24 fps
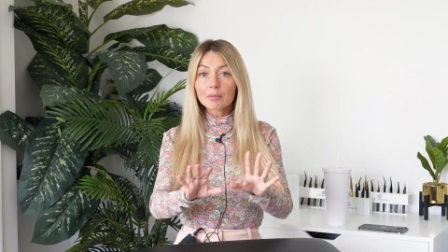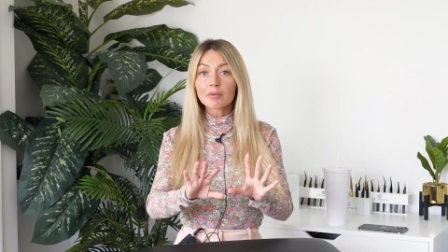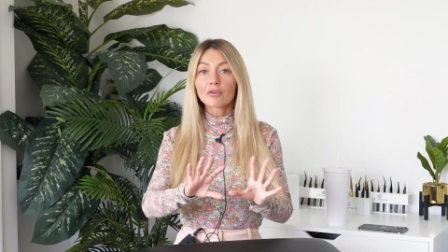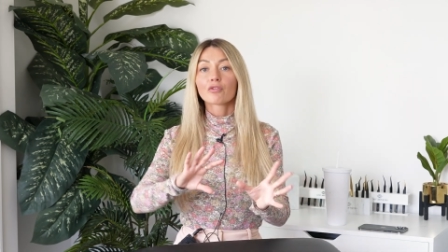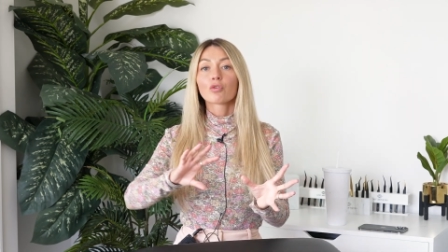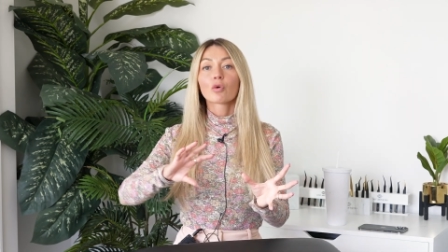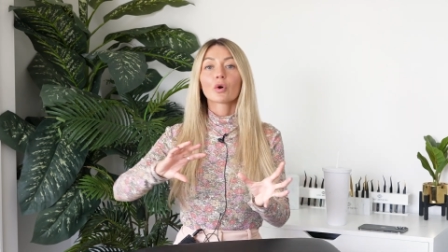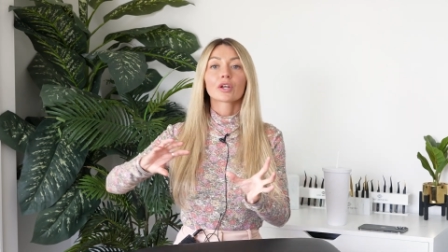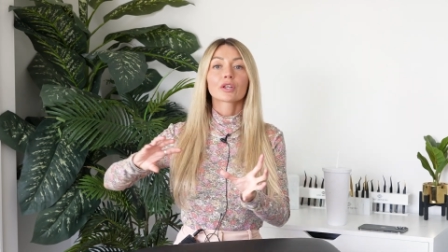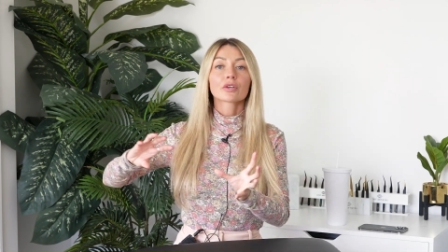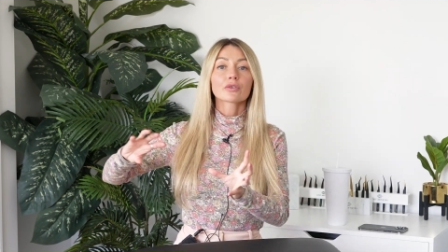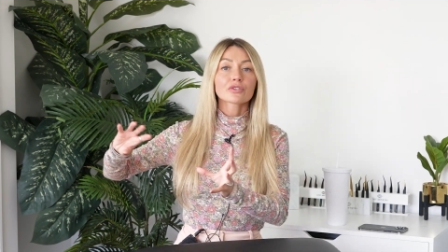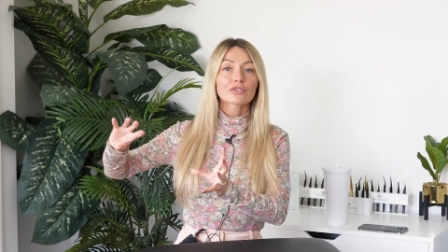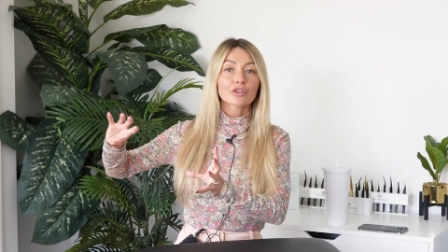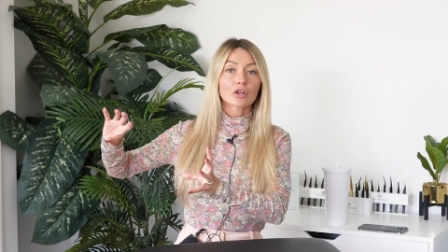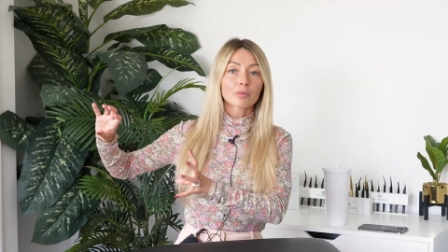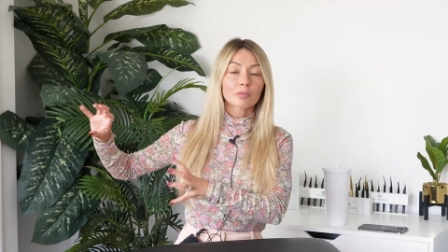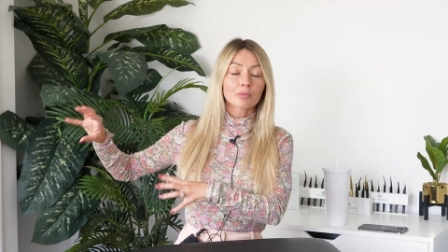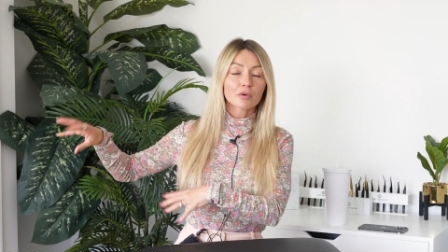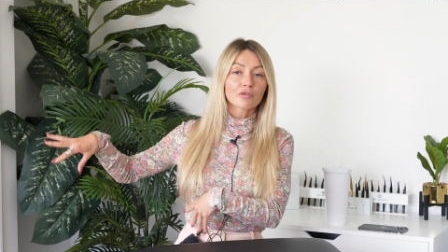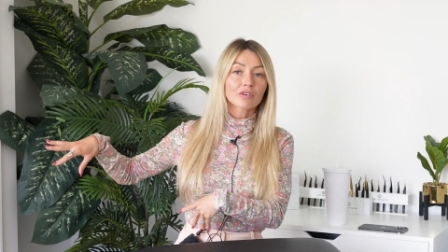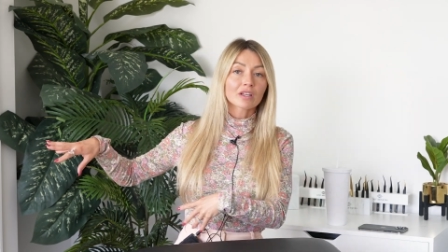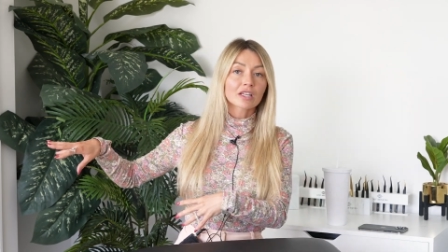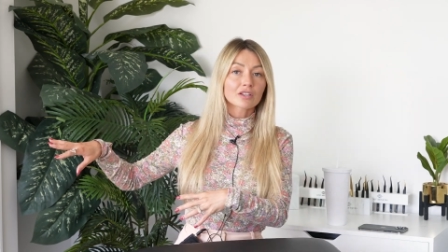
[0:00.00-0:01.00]
before you start
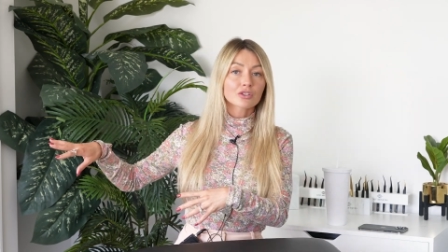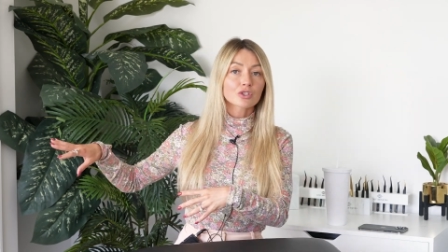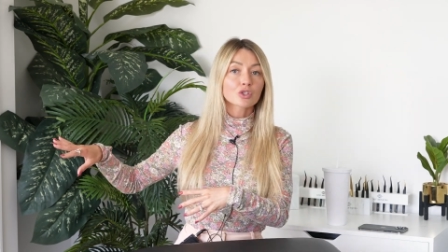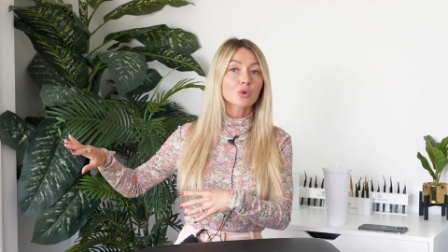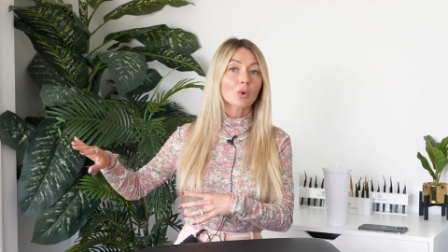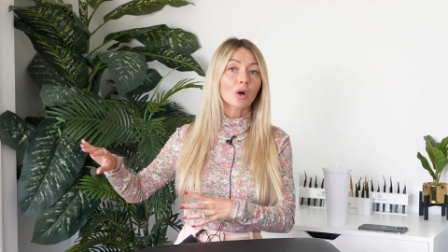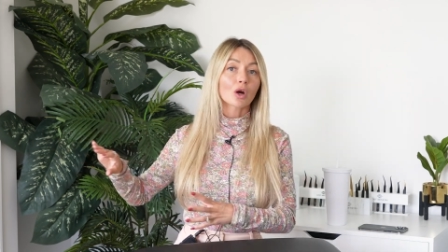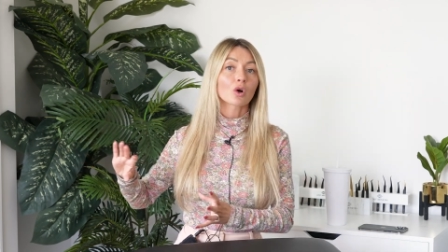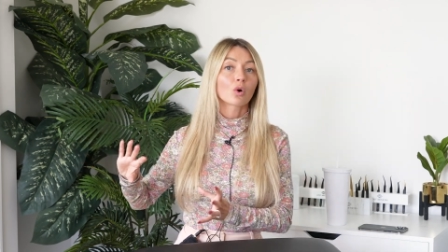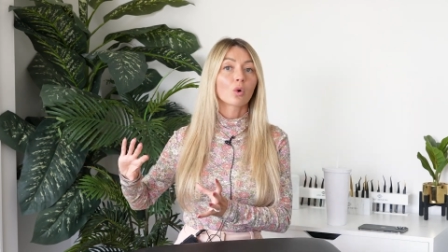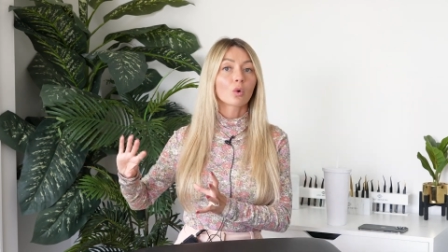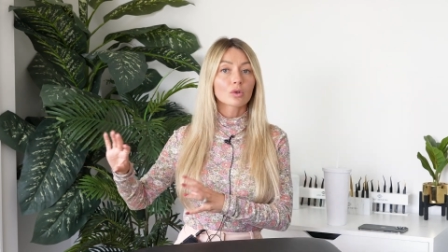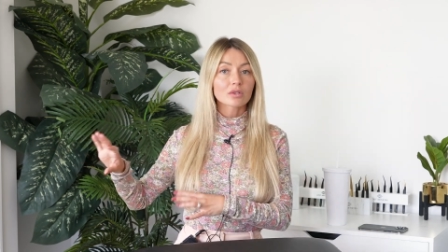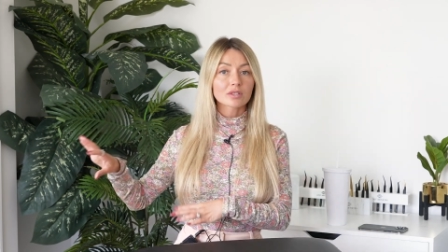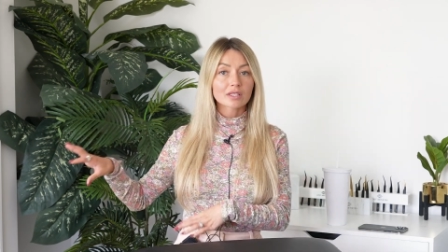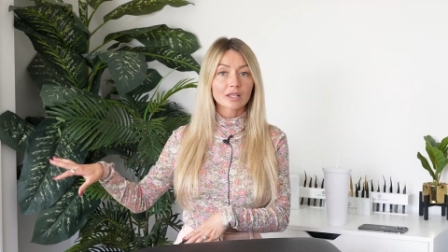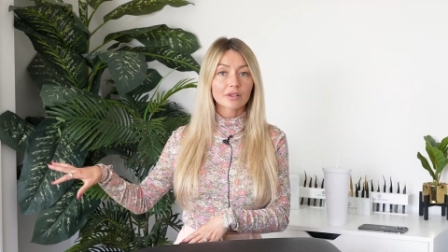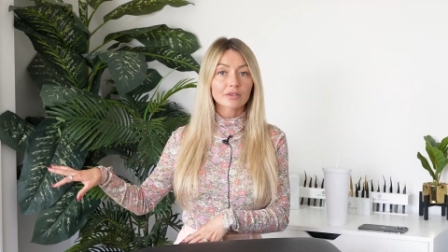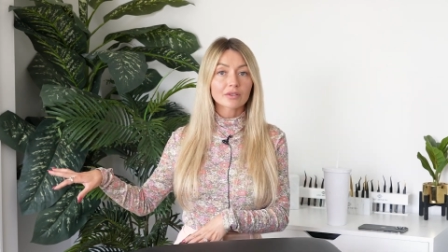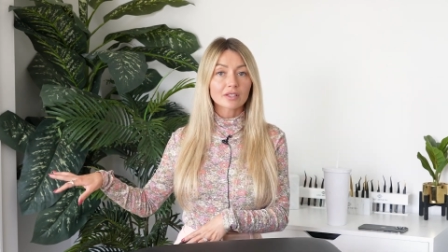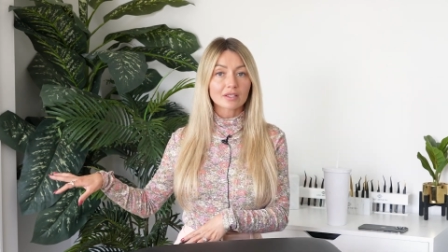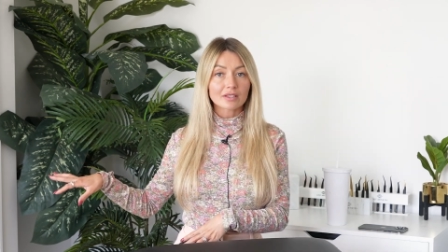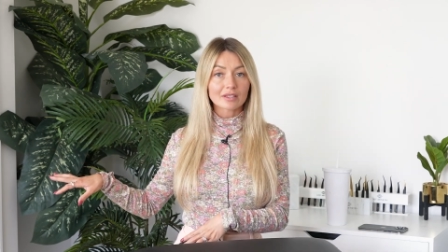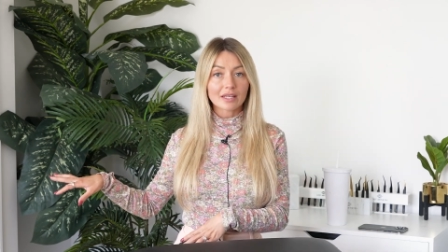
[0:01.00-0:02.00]
moving into our
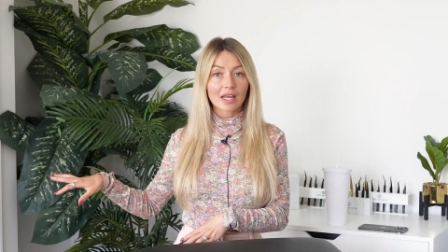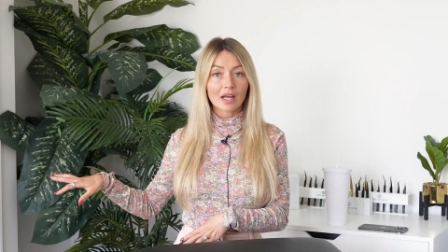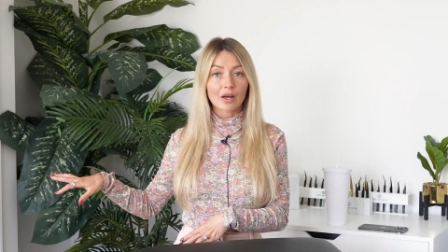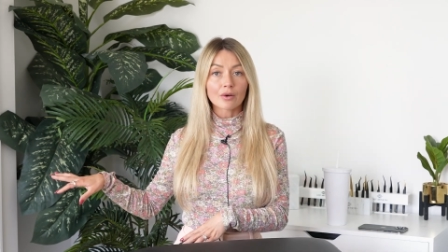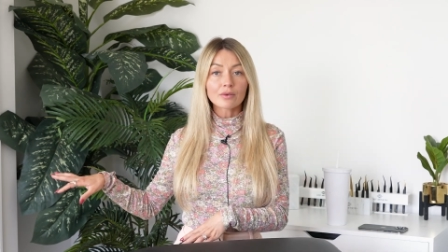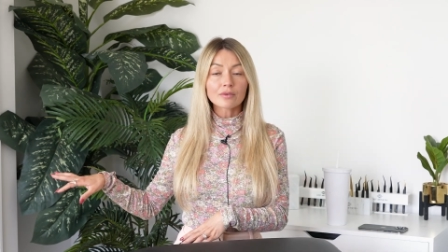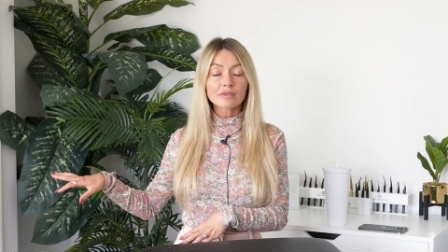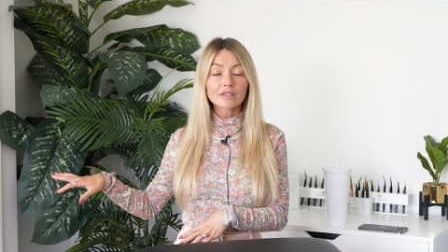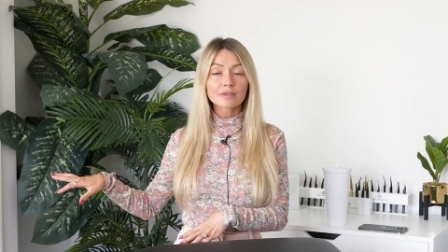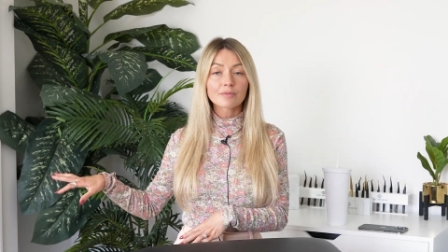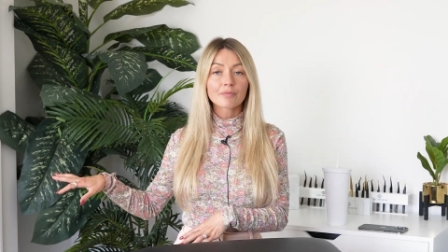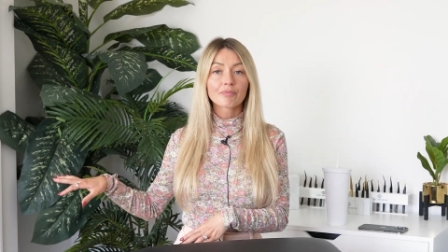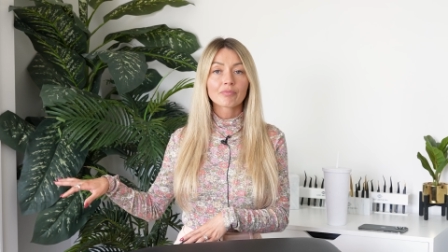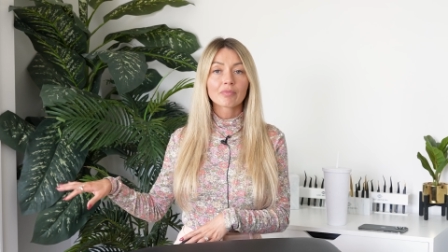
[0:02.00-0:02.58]
wholesale discounts,